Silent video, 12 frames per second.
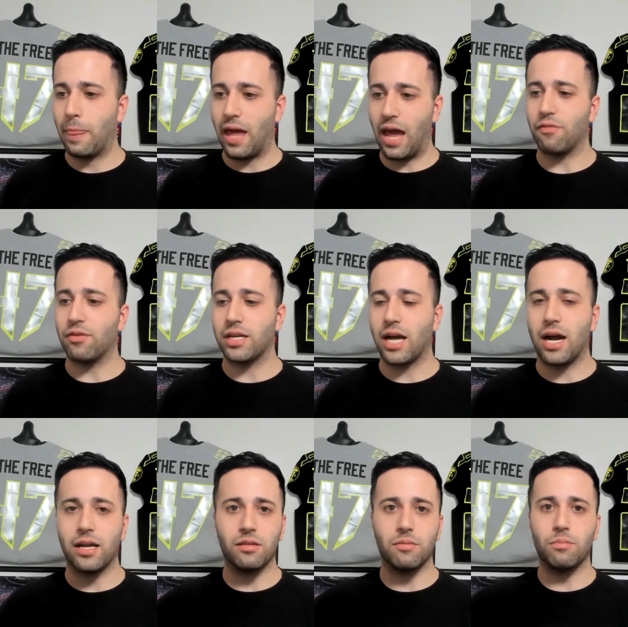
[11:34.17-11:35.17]
have a guy
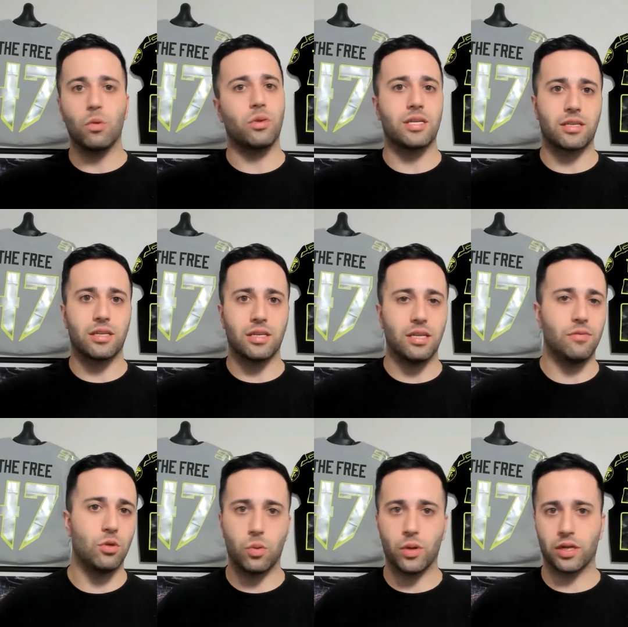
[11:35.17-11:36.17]
in the booth that's going to give
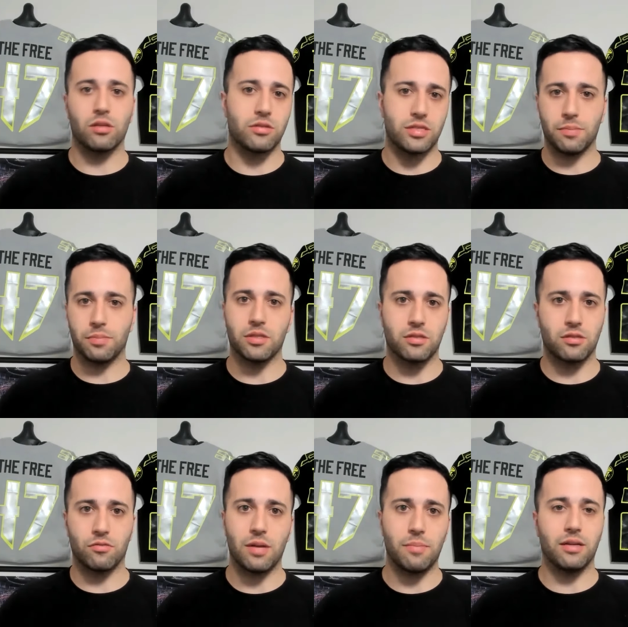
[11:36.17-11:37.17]
you quick little snippets.
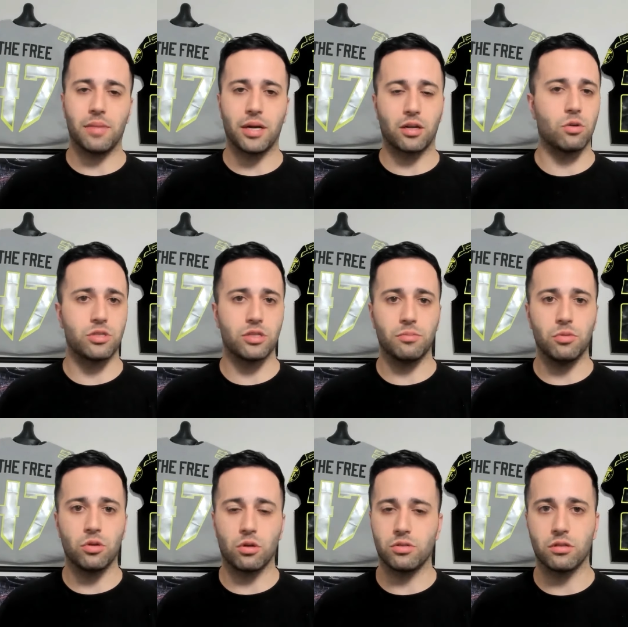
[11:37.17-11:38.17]
My coach in the
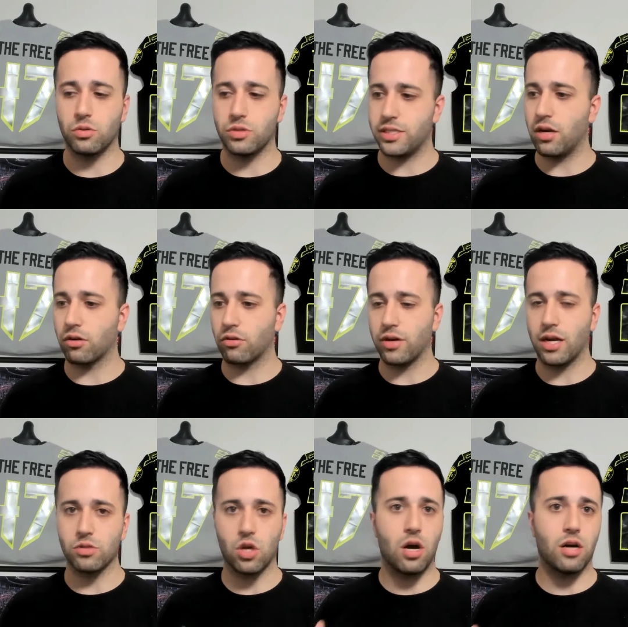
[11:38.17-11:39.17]
booth, Coach Derek, right now
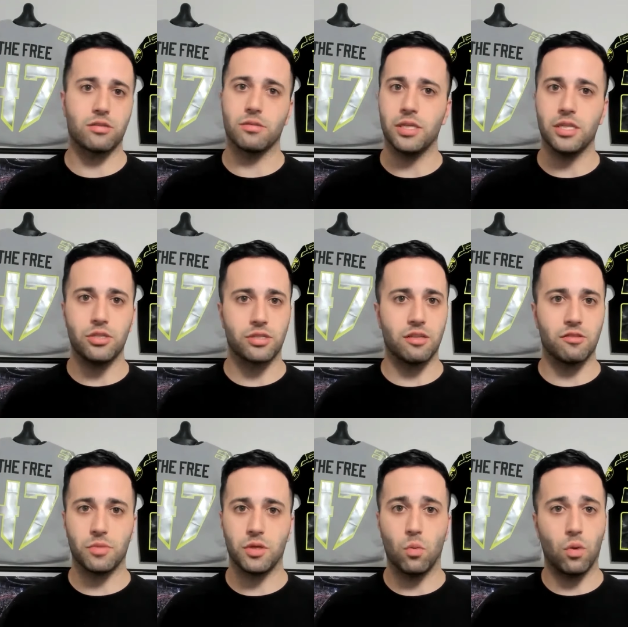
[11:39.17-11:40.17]
is awesome. He just gives
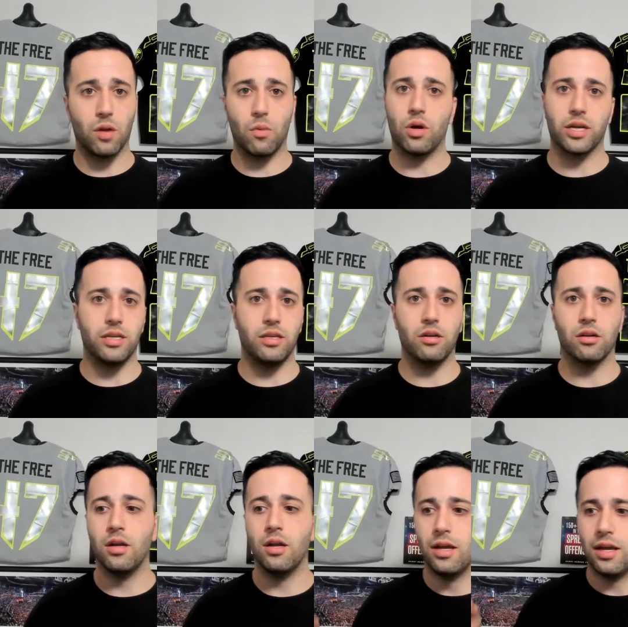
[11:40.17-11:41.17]
me what I want to
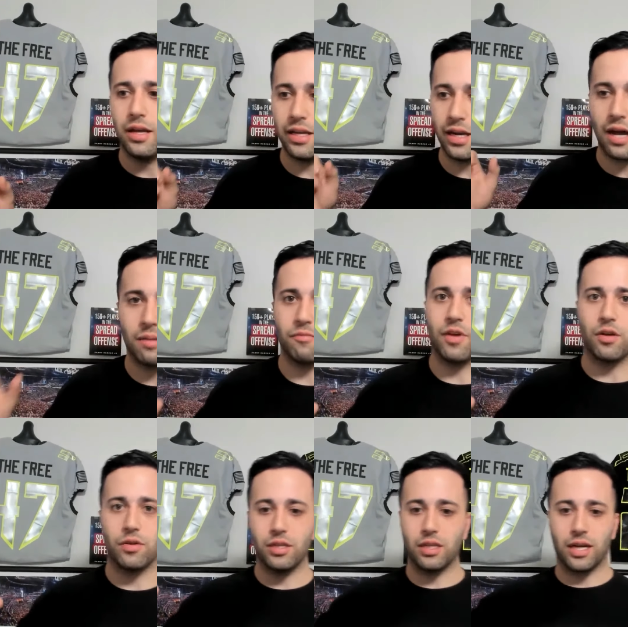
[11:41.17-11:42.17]
hear. And I'm
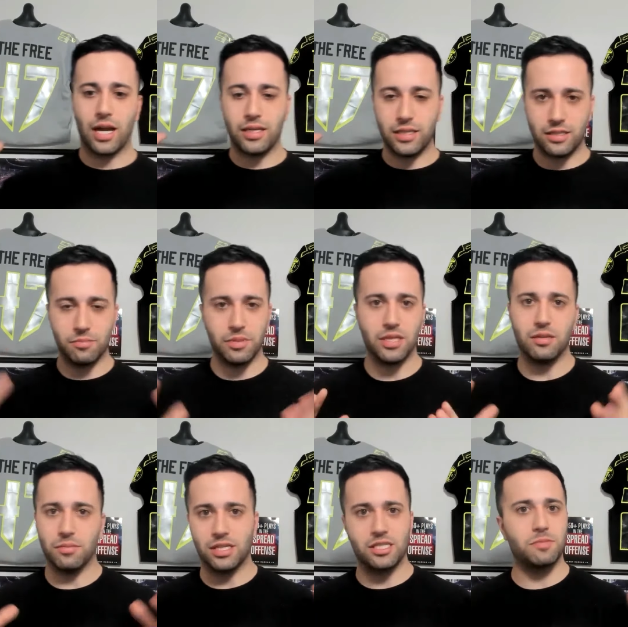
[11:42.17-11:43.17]
very like, I need to be in
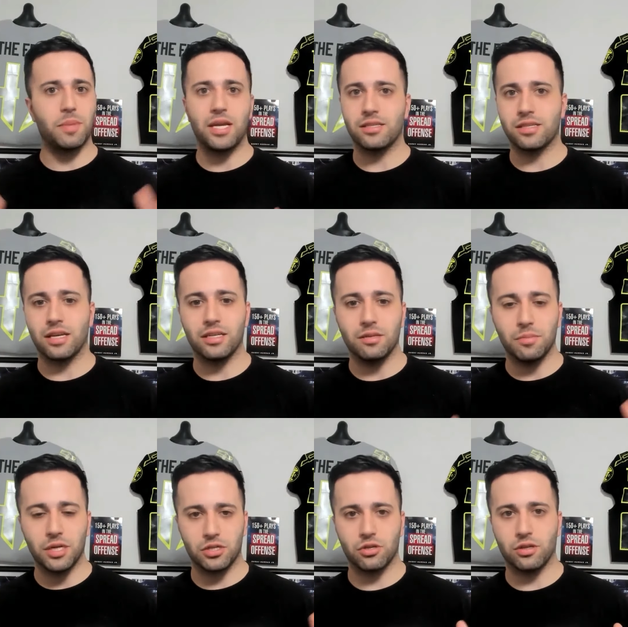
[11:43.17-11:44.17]
my space. I need to
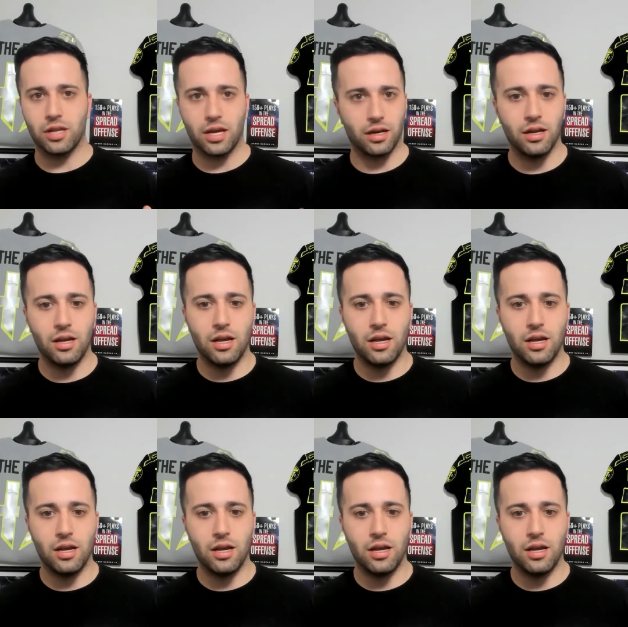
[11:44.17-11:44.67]
make sure that